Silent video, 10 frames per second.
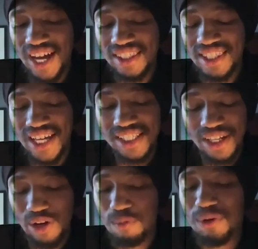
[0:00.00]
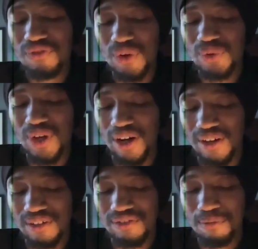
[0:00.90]
gotten that terrible phone
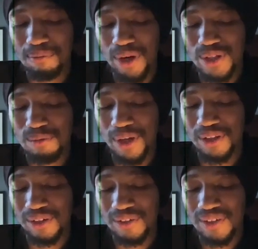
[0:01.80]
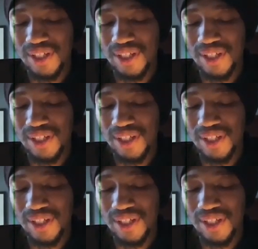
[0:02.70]
call from Mark's mother,